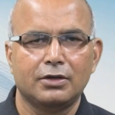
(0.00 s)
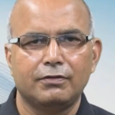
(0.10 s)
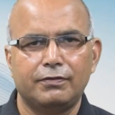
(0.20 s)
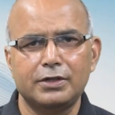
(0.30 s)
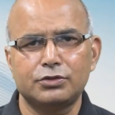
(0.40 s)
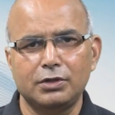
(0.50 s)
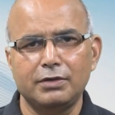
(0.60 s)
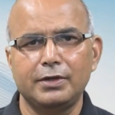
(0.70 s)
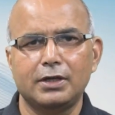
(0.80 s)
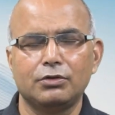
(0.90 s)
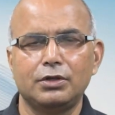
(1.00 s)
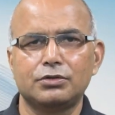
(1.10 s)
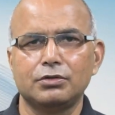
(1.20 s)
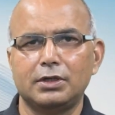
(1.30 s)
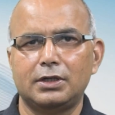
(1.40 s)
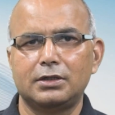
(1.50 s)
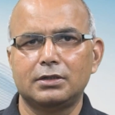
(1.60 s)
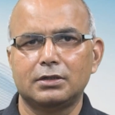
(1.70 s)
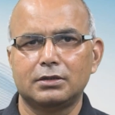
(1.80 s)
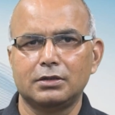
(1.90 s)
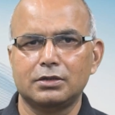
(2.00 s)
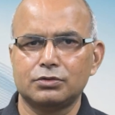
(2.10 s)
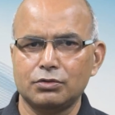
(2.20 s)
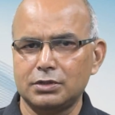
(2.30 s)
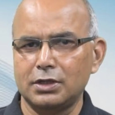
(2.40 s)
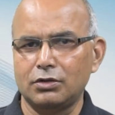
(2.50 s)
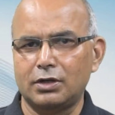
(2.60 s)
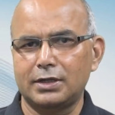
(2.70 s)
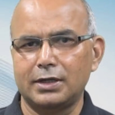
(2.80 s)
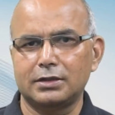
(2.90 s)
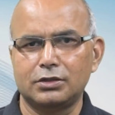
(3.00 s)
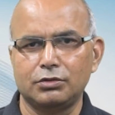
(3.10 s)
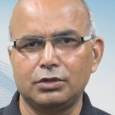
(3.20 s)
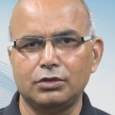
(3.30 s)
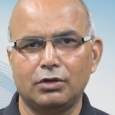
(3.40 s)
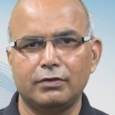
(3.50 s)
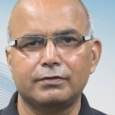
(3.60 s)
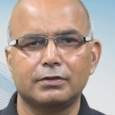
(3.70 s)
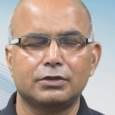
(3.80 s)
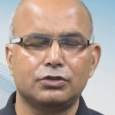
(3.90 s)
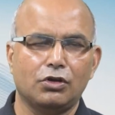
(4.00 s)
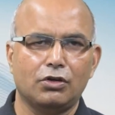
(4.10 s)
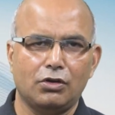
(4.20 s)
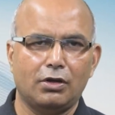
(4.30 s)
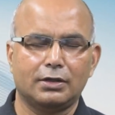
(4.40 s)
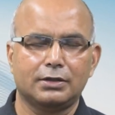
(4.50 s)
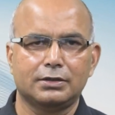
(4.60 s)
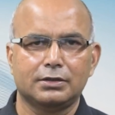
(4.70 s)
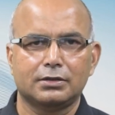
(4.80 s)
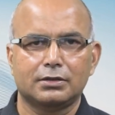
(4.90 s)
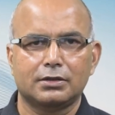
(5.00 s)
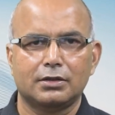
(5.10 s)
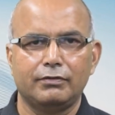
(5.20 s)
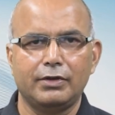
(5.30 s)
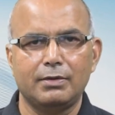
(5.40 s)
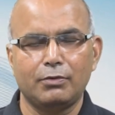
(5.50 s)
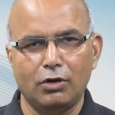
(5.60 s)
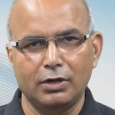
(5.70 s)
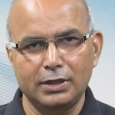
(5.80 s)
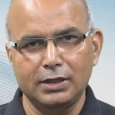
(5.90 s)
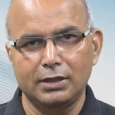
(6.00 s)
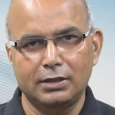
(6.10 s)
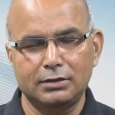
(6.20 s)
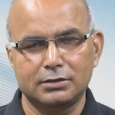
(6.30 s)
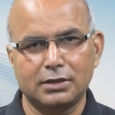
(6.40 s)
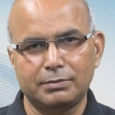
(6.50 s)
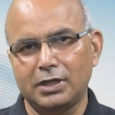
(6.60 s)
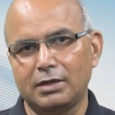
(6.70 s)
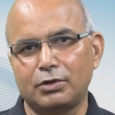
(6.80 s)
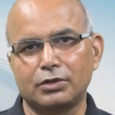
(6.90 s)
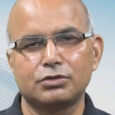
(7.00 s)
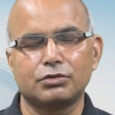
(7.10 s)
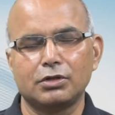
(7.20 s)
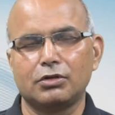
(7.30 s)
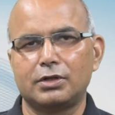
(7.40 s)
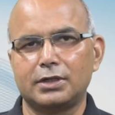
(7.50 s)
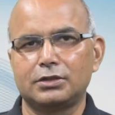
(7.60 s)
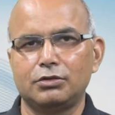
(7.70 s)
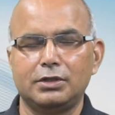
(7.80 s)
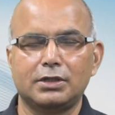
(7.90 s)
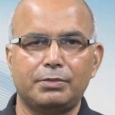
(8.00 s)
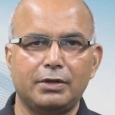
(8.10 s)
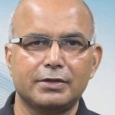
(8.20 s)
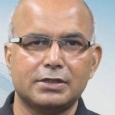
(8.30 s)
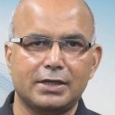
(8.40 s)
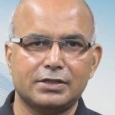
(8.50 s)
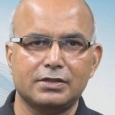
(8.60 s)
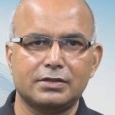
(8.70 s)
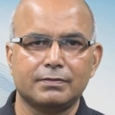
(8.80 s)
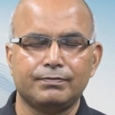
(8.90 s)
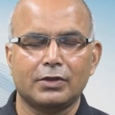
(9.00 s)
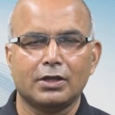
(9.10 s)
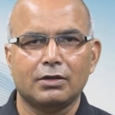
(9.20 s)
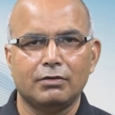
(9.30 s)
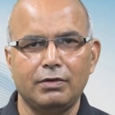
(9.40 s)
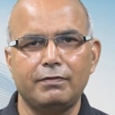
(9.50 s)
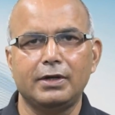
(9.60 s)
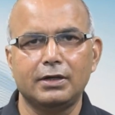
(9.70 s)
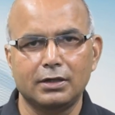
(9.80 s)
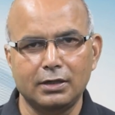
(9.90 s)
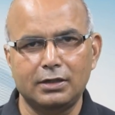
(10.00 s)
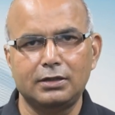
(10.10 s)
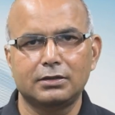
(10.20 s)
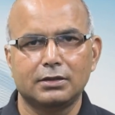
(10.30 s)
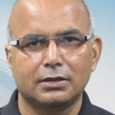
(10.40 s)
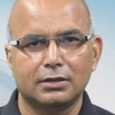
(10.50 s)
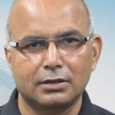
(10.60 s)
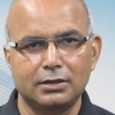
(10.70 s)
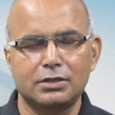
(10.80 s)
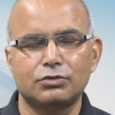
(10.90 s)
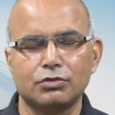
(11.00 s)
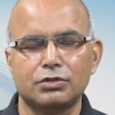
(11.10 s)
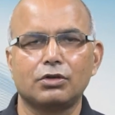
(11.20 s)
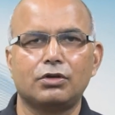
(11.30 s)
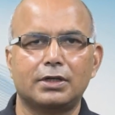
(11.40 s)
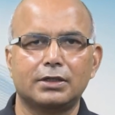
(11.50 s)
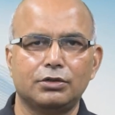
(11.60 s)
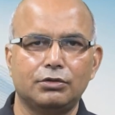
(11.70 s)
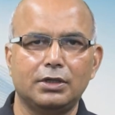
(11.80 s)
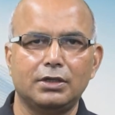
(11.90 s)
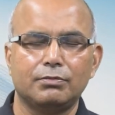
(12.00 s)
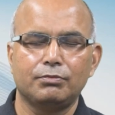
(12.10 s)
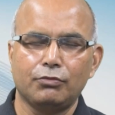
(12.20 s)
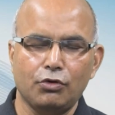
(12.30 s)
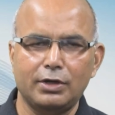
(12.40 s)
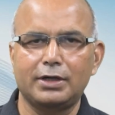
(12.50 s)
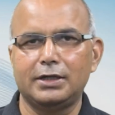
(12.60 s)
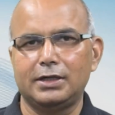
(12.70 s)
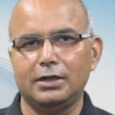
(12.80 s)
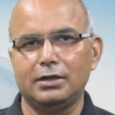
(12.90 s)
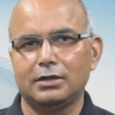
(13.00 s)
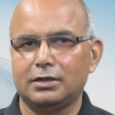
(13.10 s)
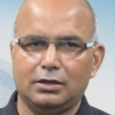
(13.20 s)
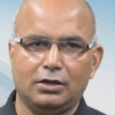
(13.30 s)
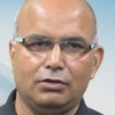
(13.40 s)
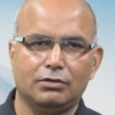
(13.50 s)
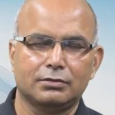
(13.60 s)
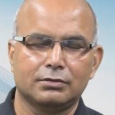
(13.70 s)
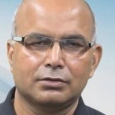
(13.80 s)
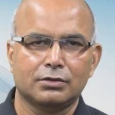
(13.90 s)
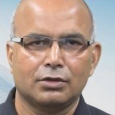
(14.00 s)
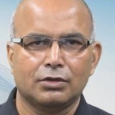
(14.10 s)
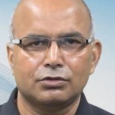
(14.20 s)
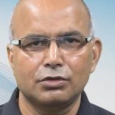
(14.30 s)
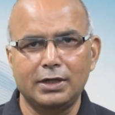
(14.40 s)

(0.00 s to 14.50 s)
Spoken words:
Friends, today we are going to learn the social contract theory of John Locke. We have already learned something about the social contract theory in the previous lessons. We will learn this social contract theory more in detail now. So